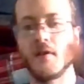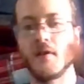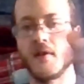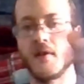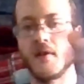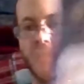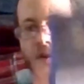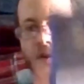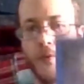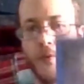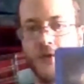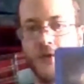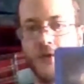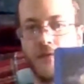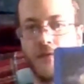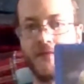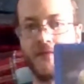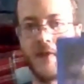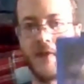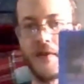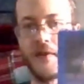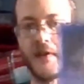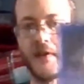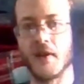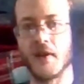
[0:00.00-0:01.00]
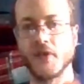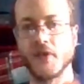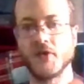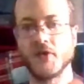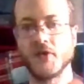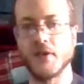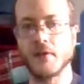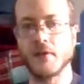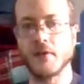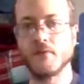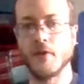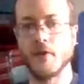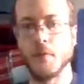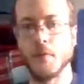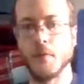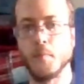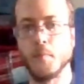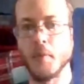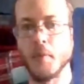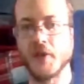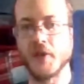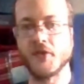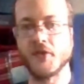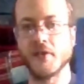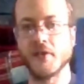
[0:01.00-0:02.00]
It was a fantastic, very
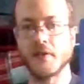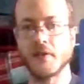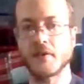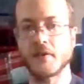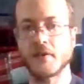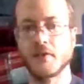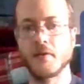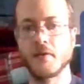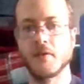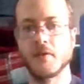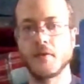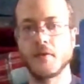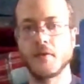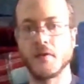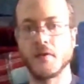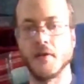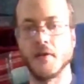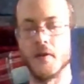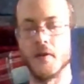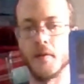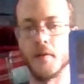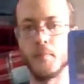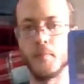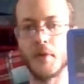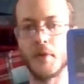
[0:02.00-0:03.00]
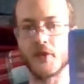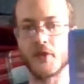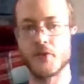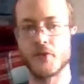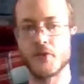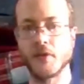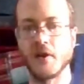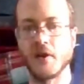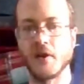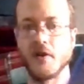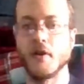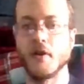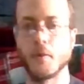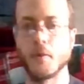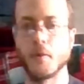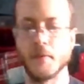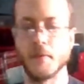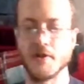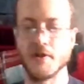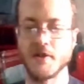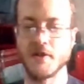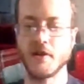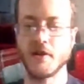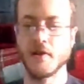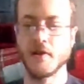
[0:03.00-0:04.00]
basic, pixelated
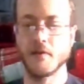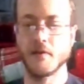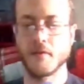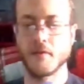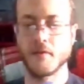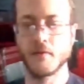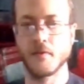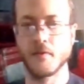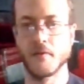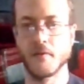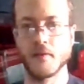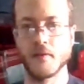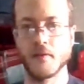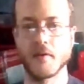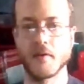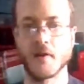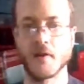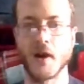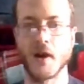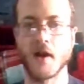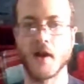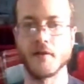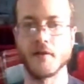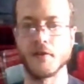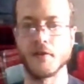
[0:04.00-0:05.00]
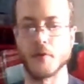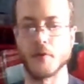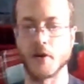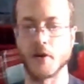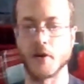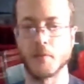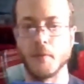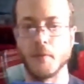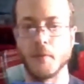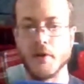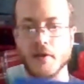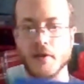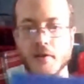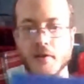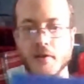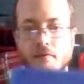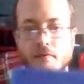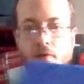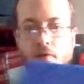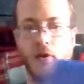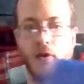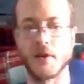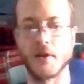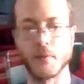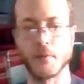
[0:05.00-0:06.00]
RPG. Highly recommend it for
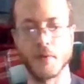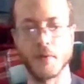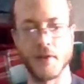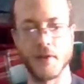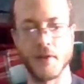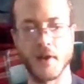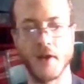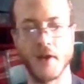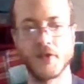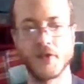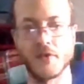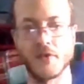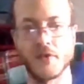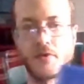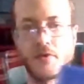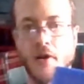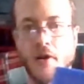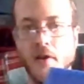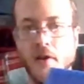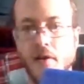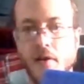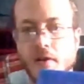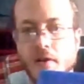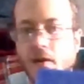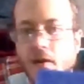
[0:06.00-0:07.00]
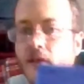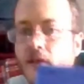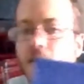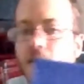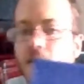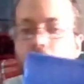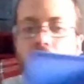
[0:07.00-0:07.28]
anyone that hasn't tried it yet.